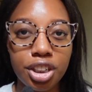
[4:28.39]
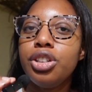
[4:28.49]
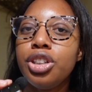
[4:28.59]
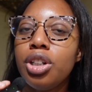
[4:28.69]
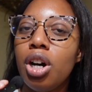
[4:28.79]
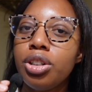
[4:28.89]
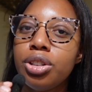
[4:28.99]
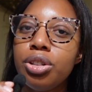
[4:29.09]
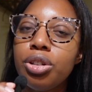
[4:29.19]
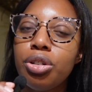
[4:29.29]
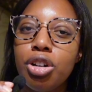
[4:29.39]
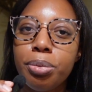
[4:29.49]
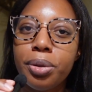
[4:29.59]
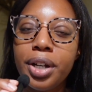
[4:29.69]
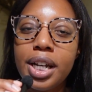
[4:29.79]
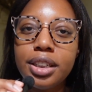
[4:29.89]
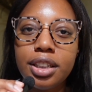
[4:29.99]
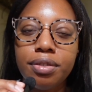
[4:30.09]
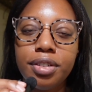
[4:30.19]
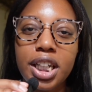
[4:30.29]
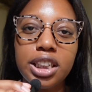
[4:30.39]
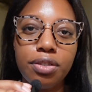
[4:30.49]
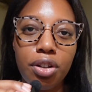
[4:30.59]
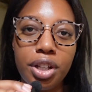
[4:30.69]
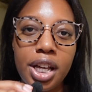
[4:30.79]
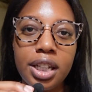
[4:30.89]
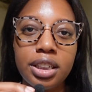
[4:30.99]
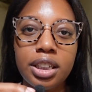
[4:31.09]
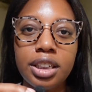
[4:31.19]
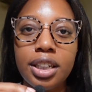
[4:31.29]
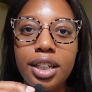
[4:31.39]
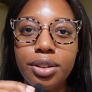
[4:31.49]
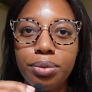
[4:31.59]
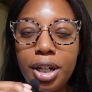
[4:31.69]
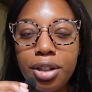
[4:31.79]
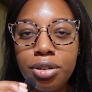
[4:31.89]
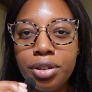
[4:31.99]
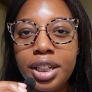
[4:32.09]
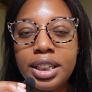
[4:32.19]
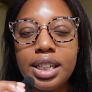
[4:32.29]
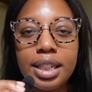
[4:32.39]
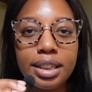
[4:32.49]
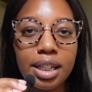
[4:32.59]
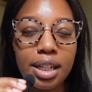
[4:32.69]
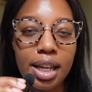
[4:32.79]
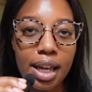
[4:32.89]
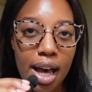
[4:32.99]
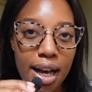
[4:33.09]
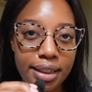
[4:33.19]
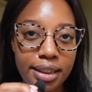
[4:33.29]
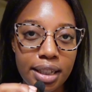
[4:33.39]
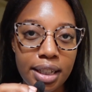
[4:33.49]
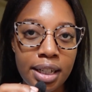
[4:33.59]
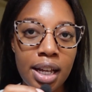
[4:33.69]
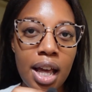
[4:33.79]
You should also incorporate different exfoliants such as retinoids, azelaic acid,